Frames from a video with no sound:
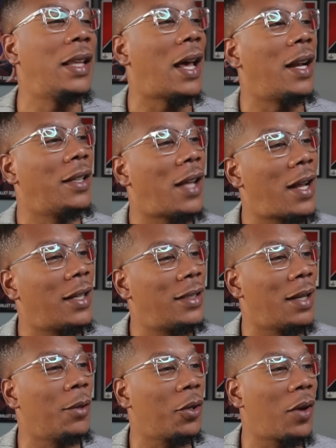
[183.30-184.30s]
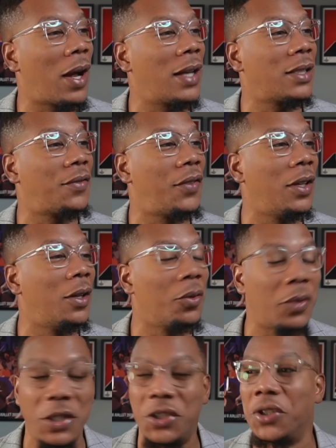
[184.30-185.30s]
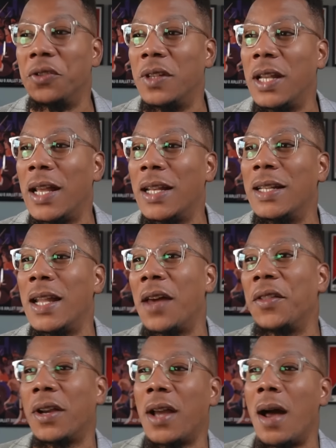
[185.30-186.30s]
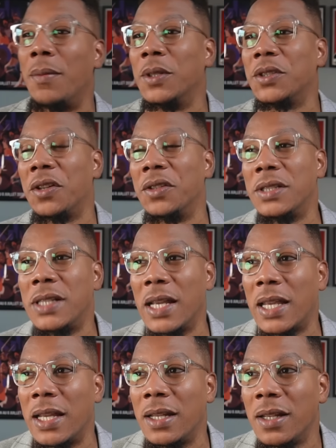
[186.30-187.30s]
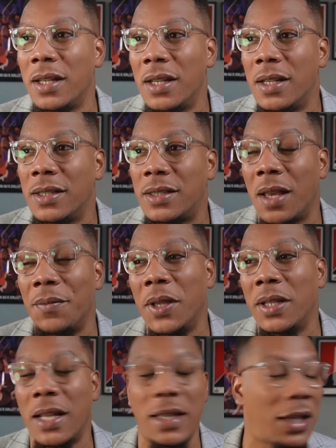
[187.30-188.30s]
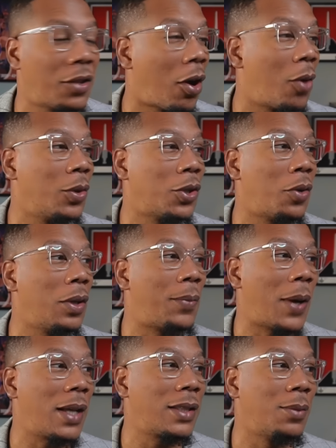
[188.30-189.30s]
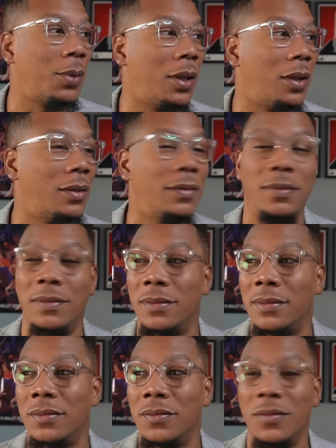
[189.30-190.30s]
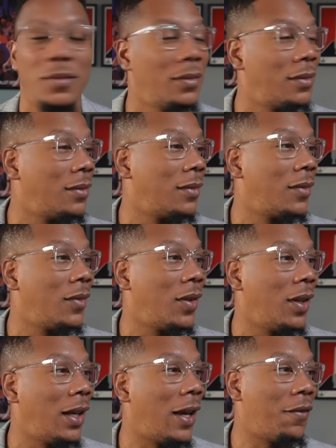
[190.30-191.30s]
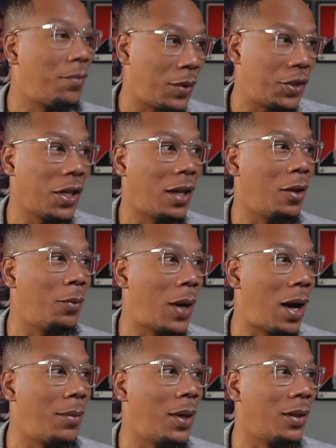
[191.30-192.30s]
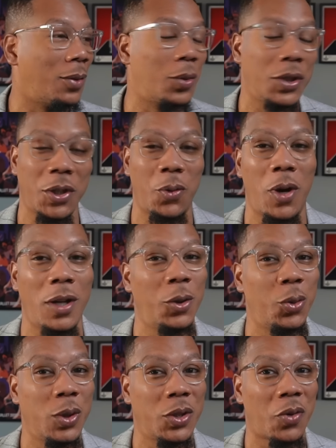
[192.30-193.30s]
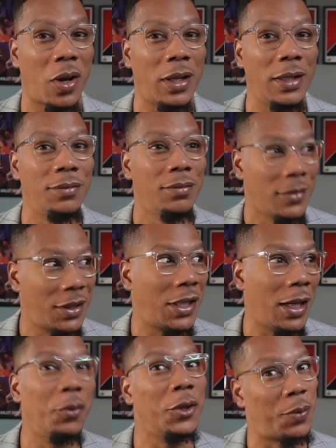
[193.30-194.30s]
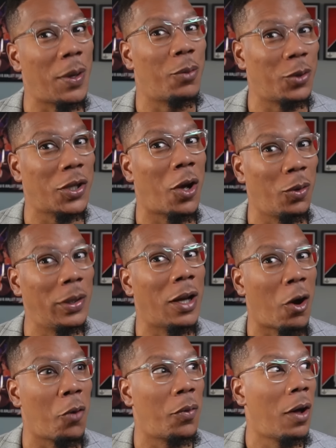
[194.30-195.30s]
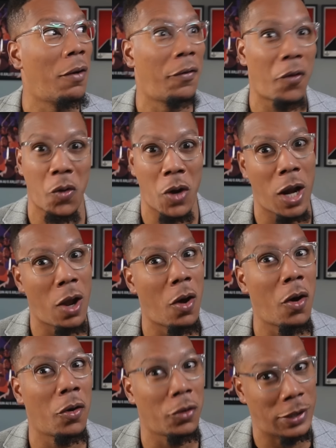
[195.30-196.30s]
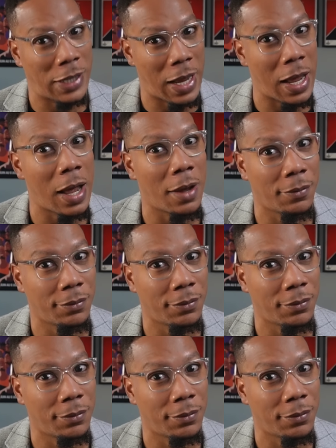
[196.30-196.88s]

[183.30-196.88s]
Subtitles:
that a lot of Democrats feel rejuvenated now that Kamala's on the ticket, something that they thought was only possible if Michelle Obama was the one who was running. She was people's only hope for a long time.